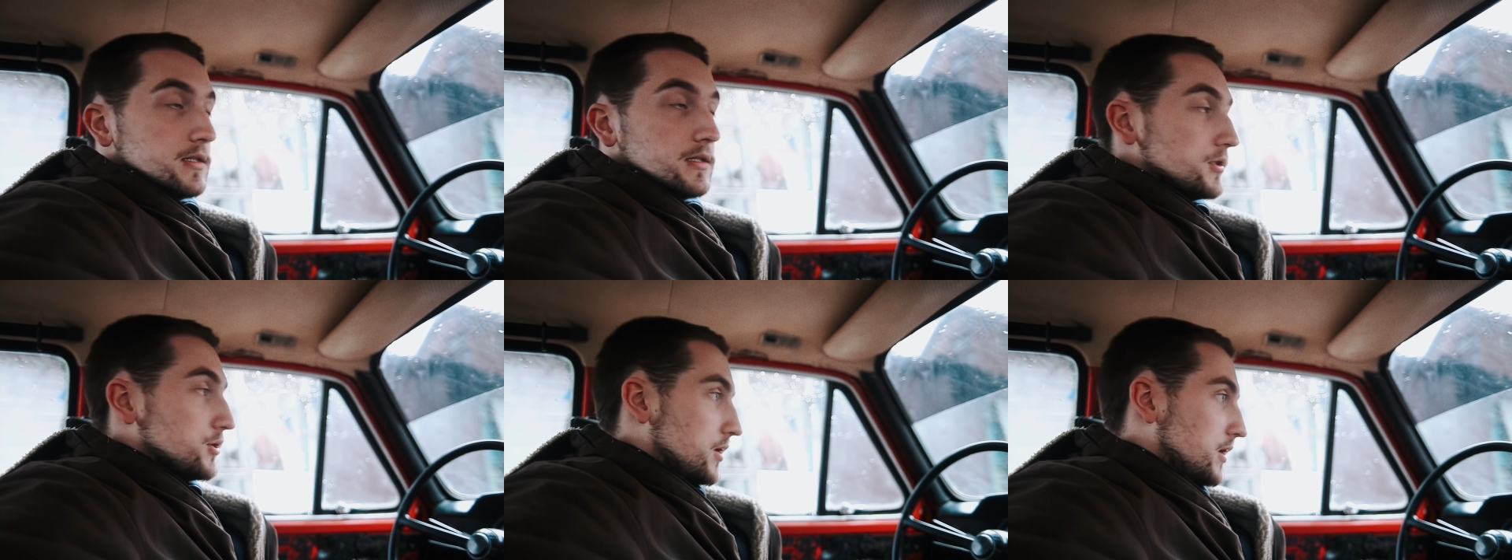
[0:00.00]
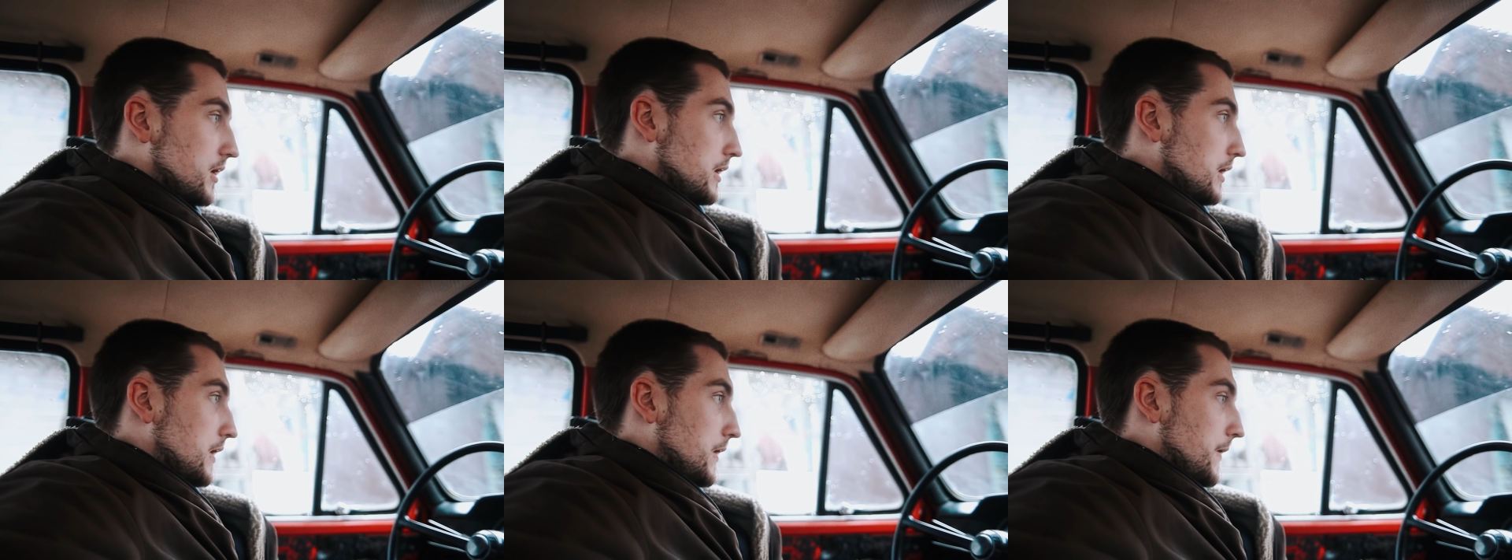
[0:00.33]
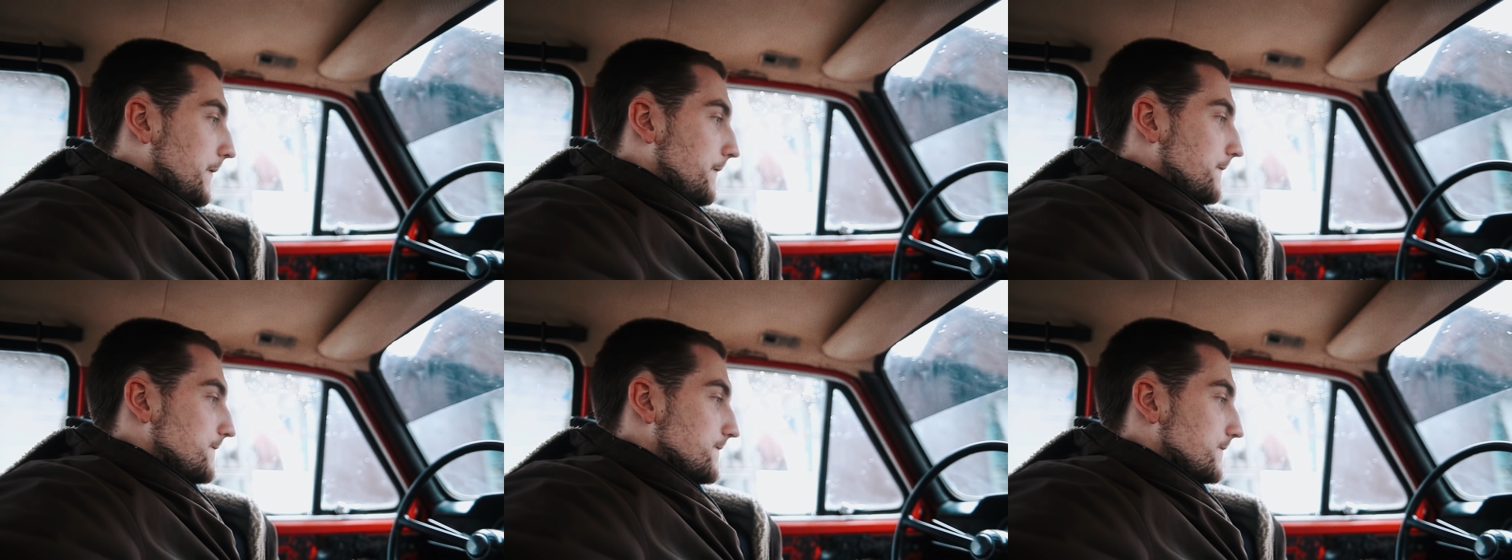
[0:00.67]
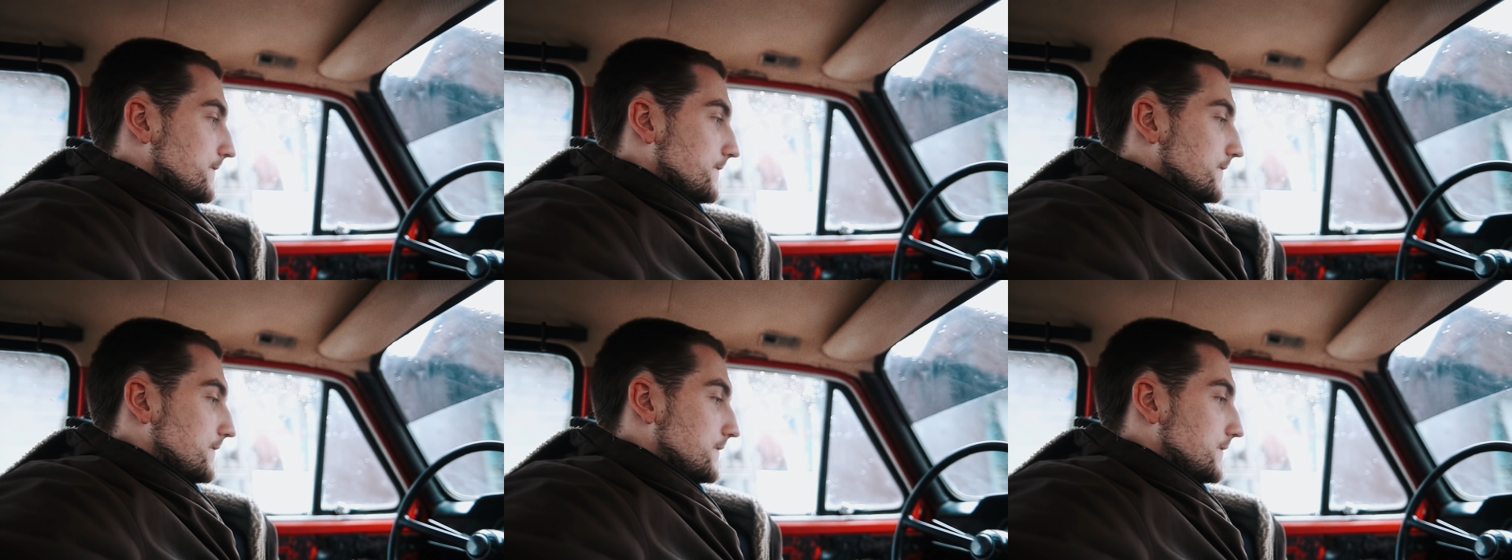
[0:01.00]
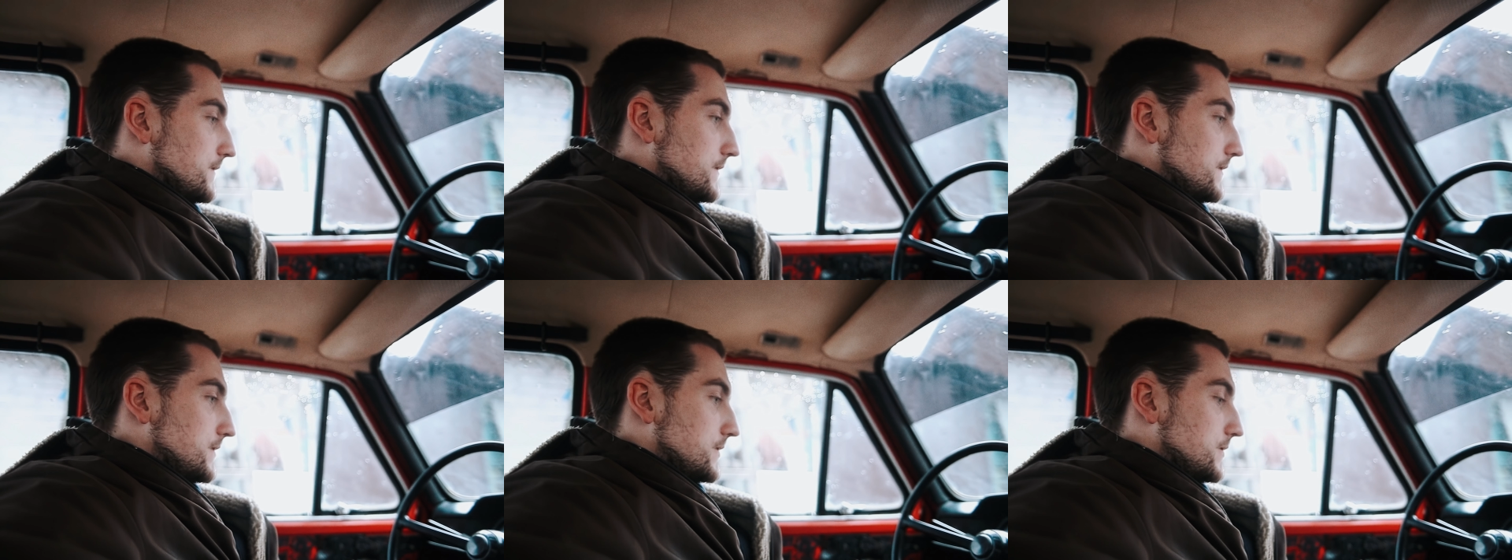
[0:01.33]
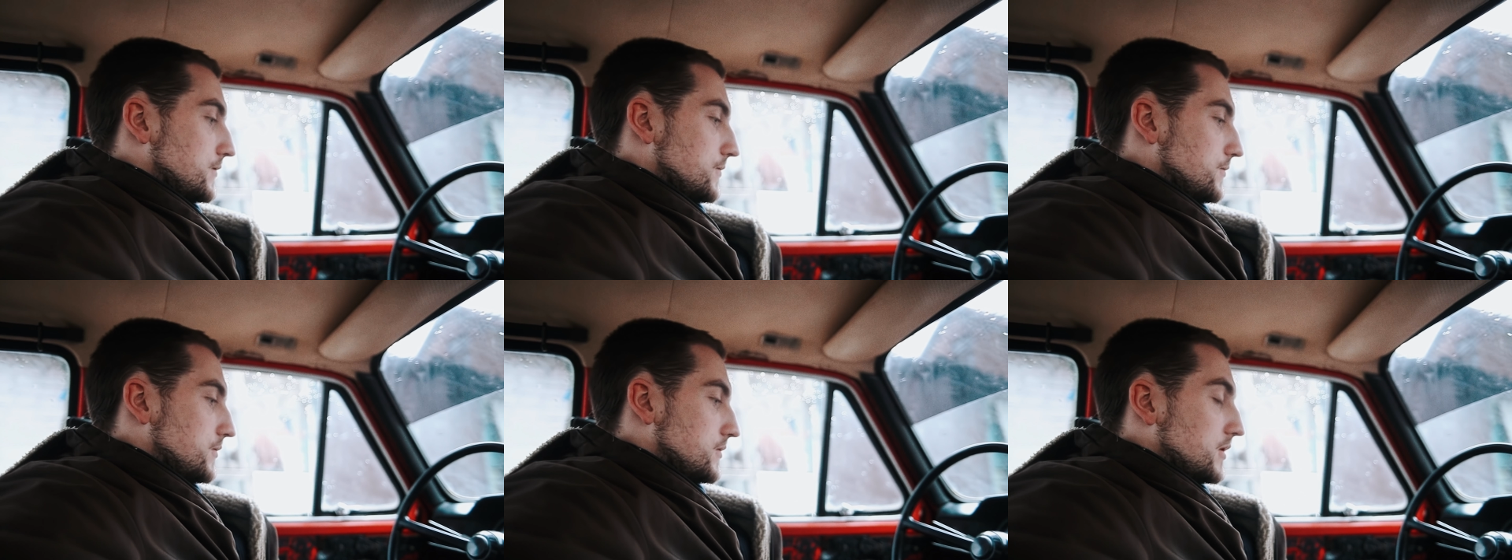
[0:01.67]
has just
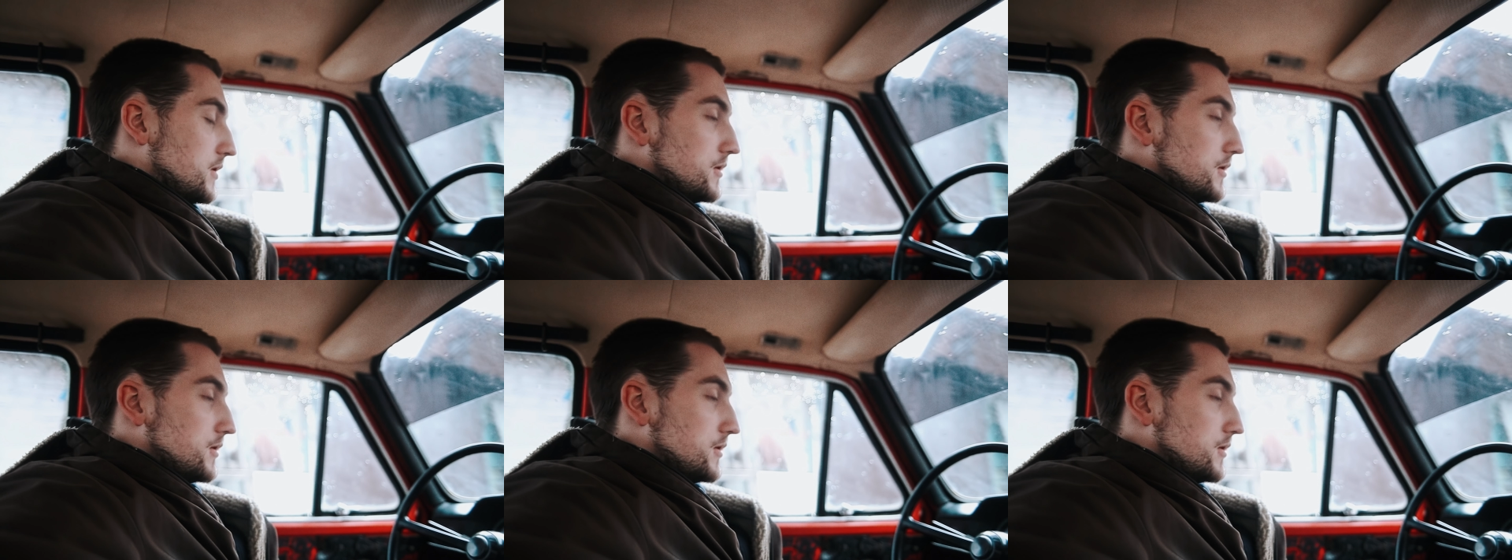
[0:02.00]
38,000